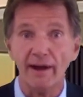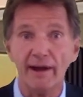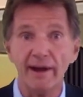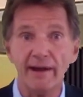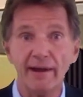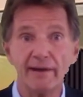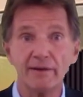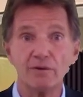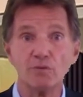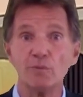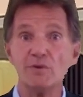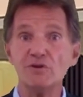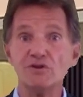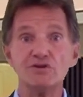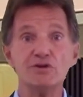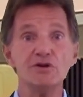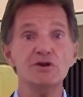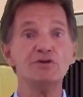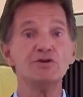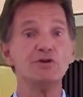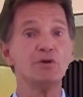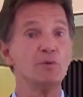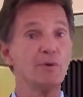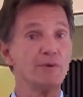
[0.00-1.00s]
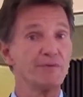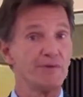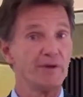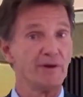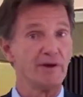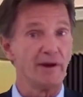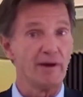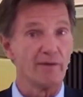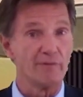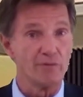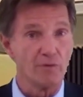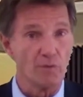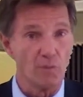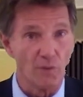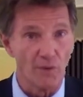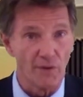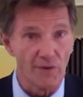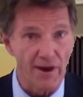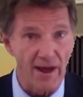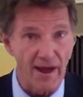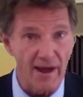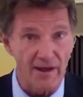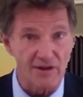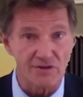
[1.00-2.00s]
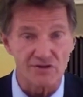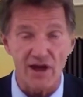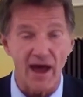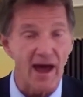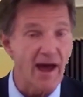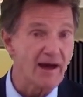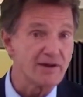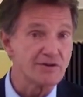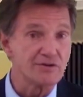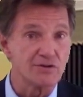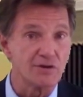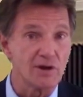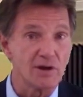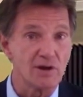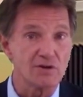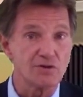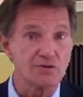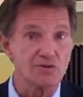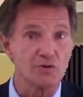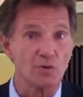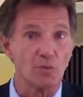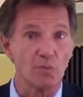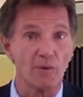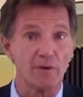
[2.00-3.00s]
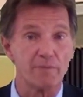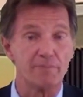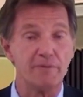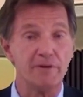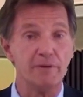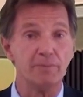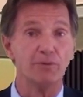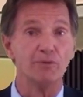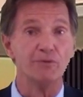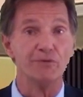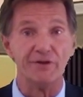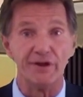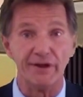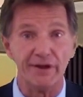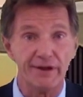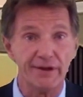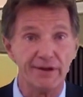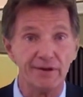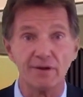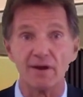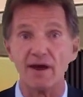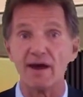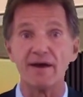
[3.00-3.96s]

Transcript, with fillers: And we see to it that everyone has access to what people need,